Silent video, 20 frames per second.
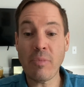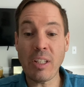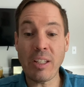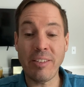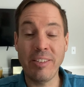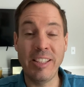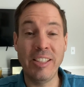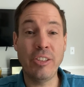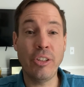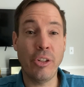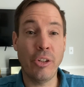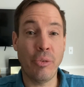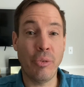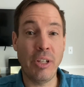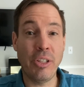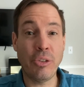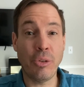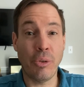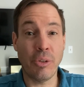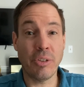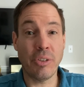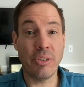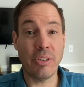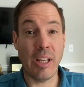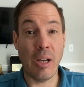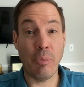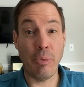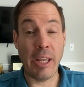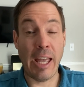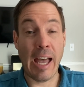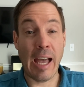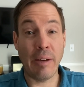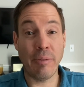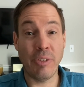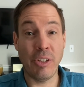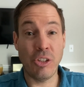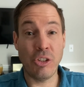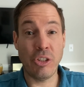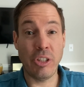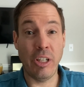these are the resources that we have
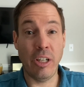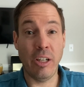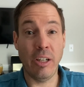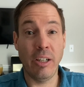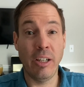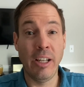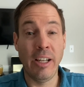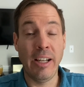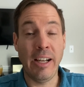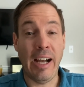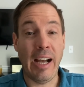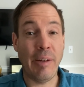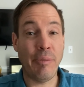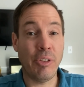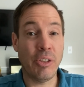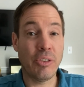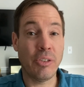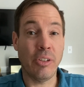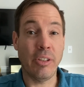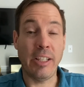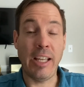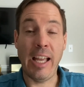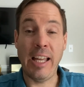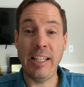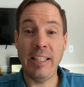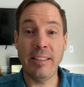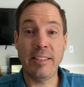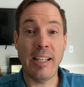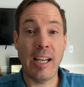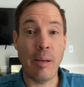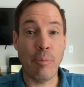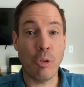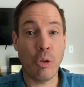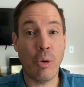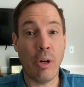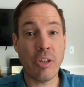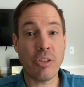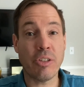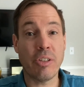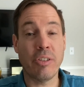this year. Obviously, anytime,
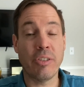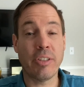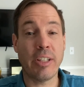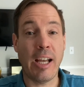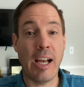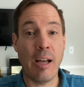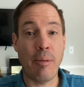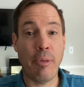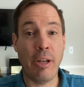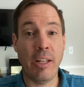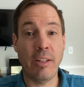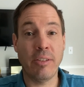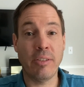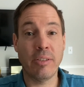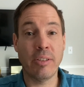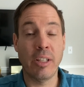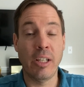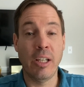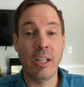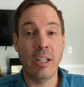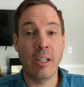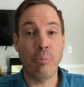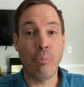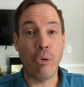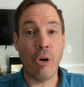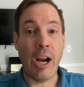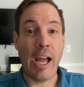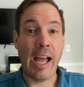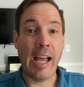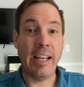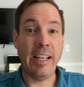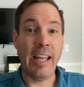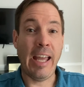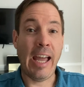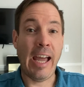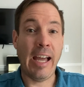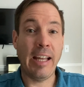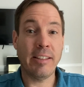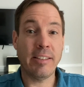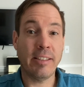questions, comments,
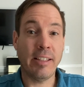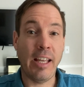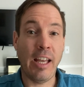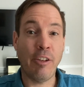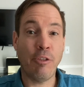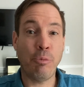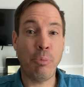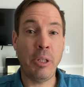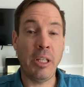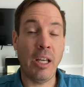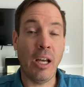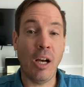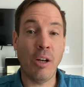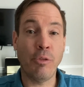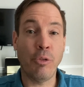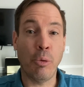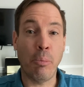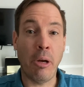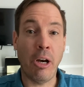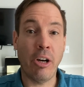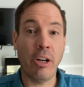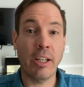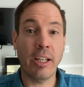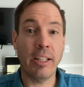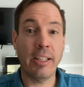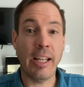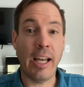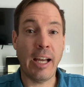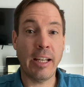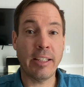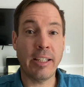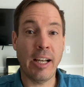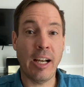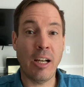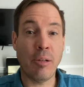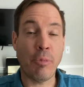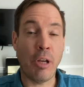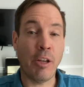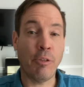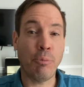
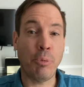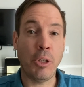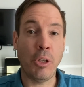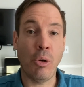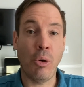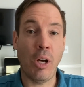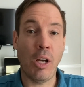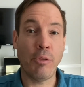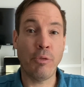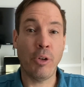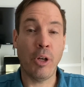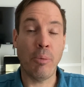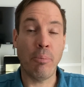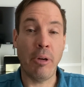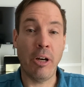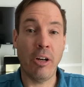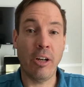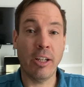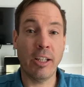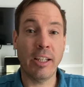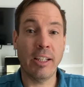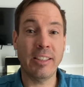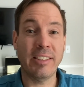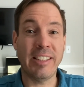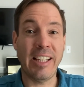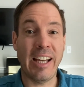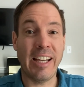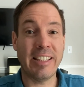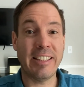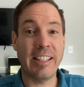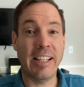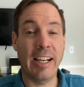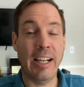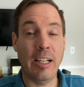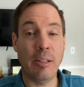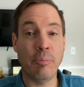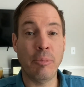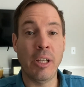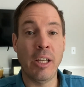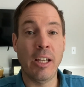brad@fpofamerica.com,
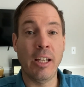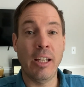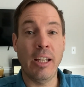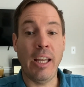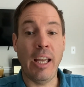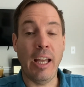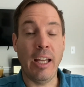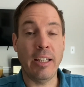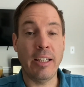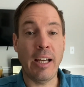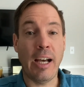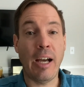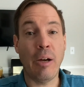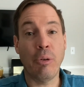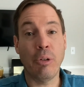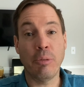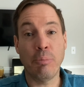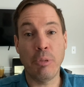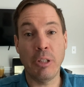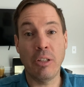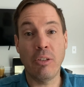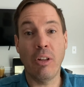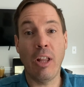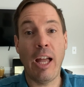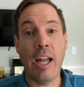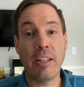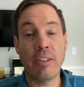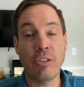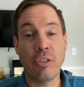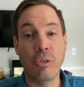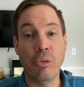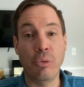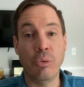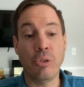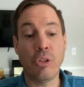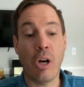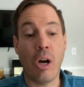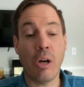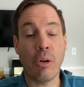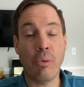fpofamerica.com, and I would be glad to
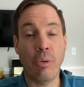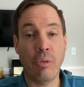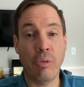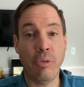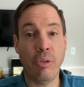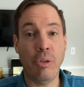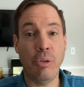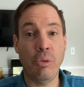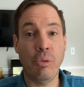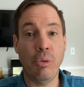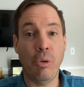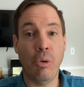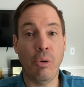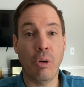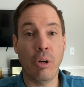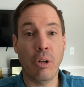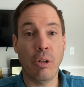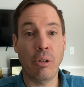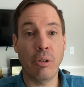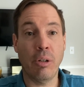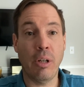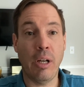talk with you or